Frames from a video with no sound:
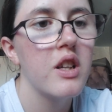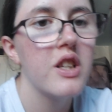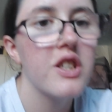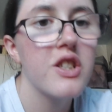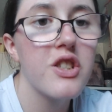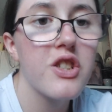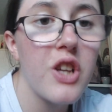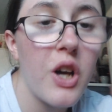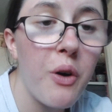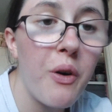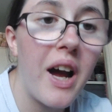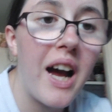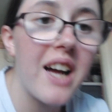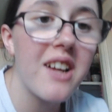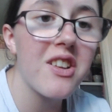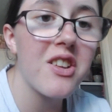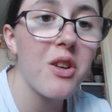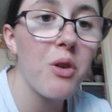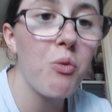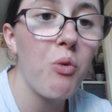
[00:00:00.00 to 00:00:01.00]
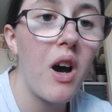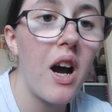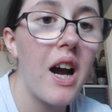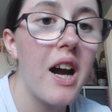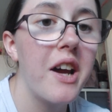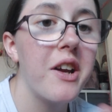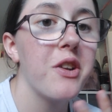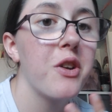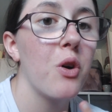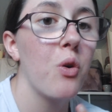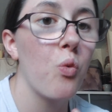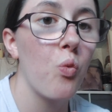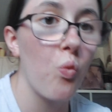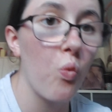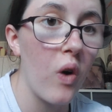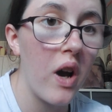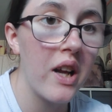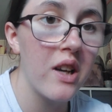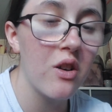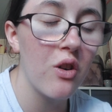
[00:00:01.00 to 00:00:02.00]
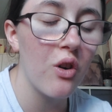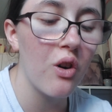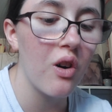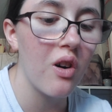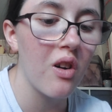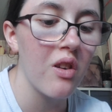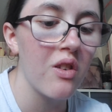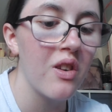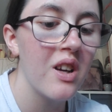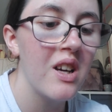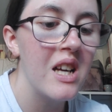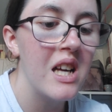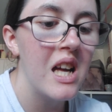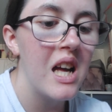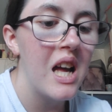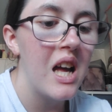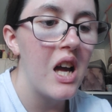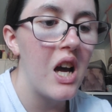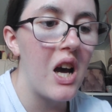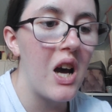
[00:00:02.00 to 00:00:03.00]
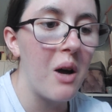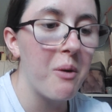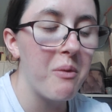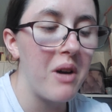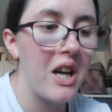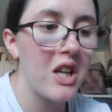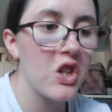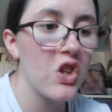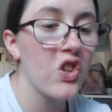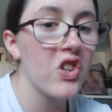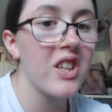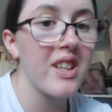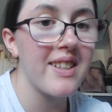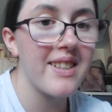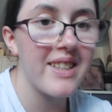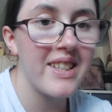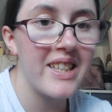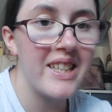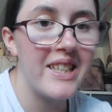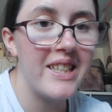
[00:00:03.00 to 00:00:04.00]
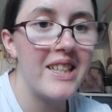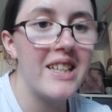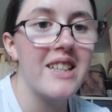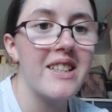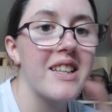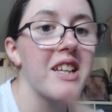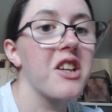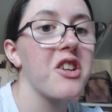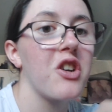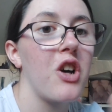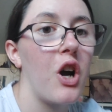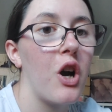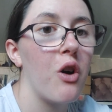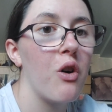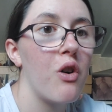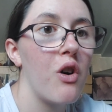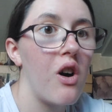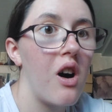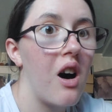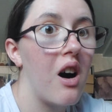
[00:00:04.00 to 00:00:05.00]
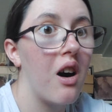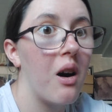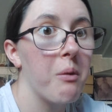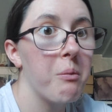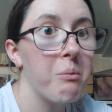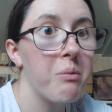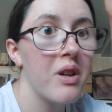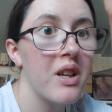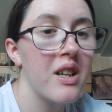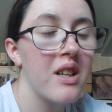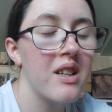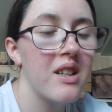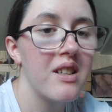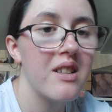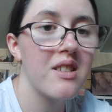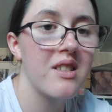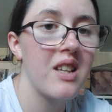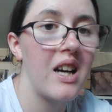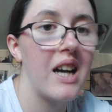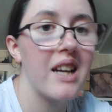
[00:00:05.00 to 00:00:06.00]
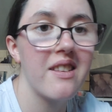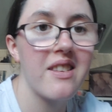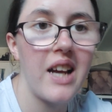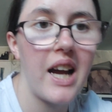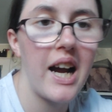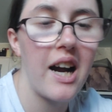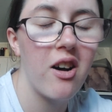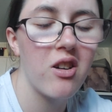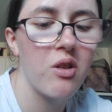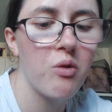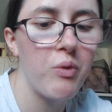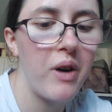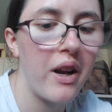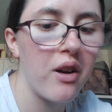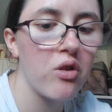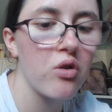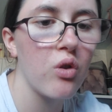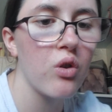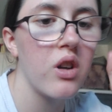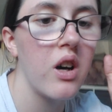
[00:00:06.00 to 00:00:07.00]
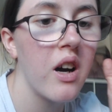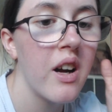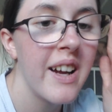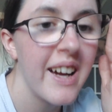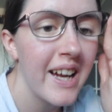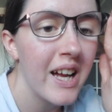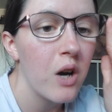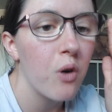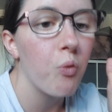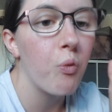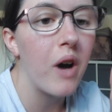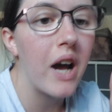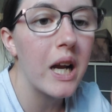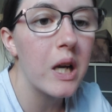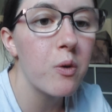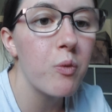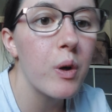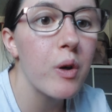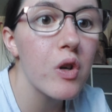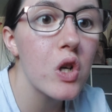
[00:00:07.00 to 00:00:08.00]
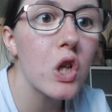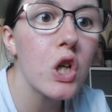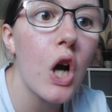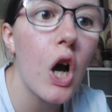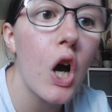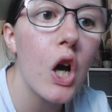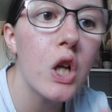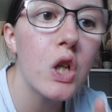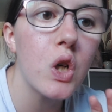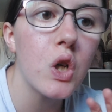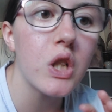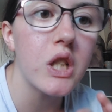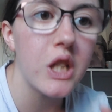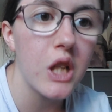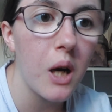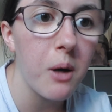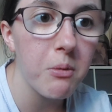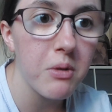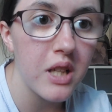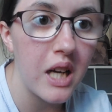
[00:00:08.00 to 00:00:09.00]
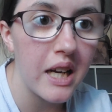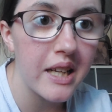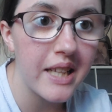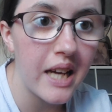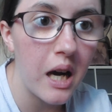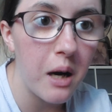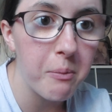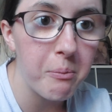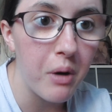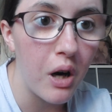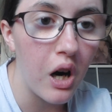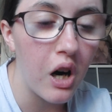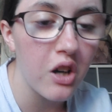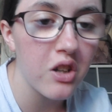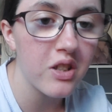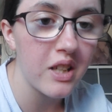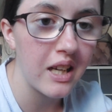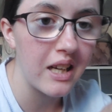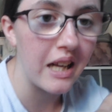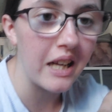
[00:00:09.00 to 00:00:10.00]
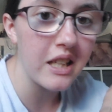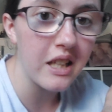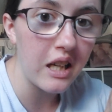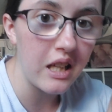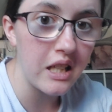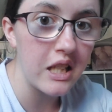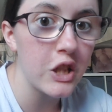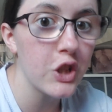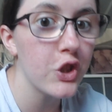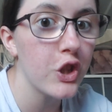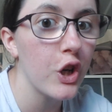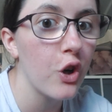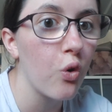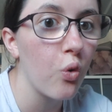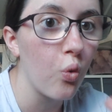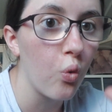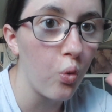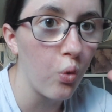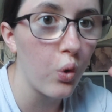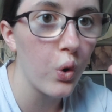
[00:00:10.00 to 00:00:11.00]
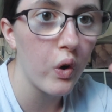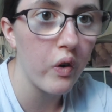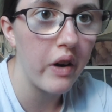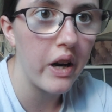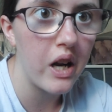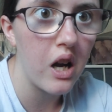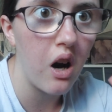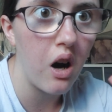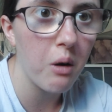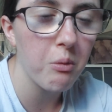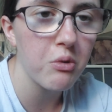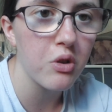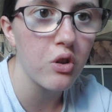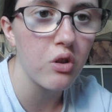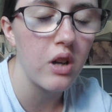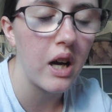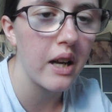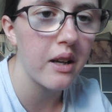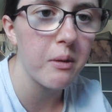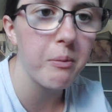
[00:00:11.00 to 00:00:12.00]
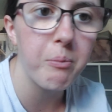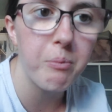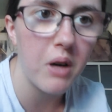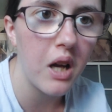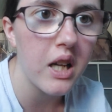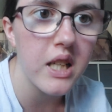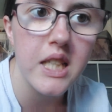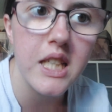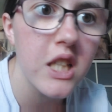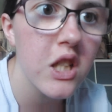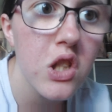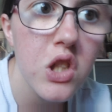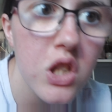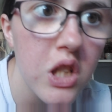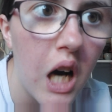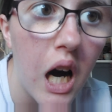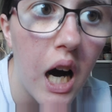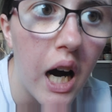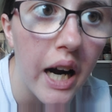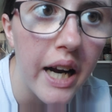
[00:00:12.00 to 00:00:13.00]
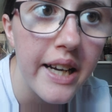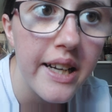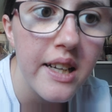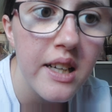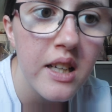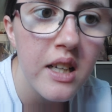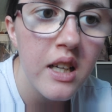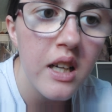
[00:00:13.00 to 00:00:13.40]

So as the ride went on, as you can see, it did go upside down around the corner. When we were going on the upside down parts and like legit all the way up to like the bloody sky,